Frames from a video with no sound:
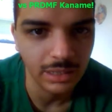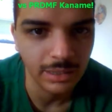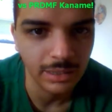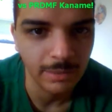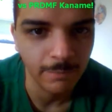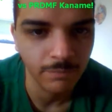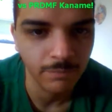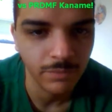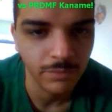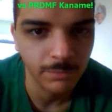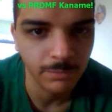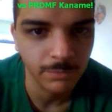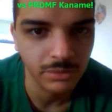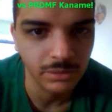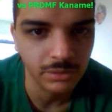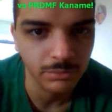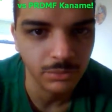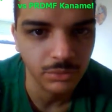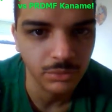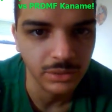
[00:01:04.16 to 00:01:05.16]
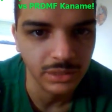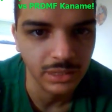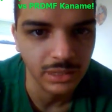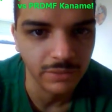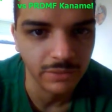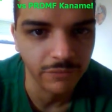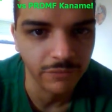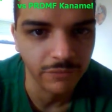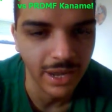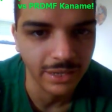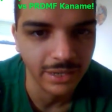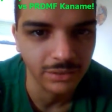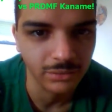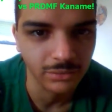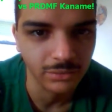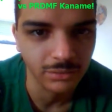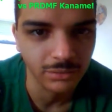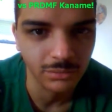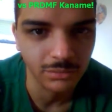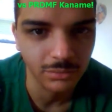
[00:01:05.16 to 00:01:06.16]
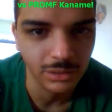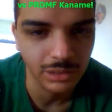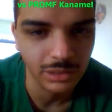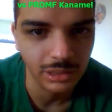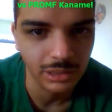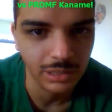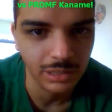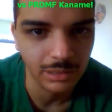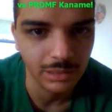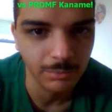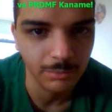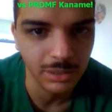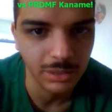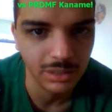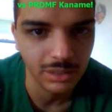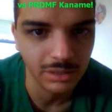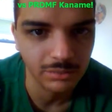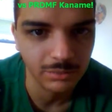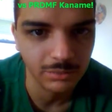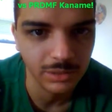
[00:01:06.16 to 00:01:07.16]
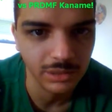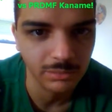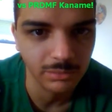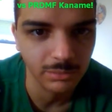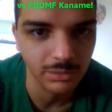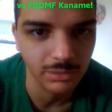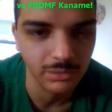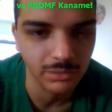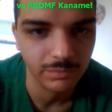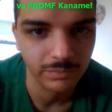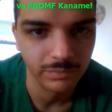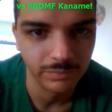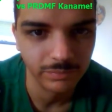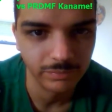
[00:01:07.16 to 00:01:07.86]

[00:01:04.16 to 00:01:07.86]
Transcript: uh, Prism Queen Cup final with uh, Mion and Rizumu.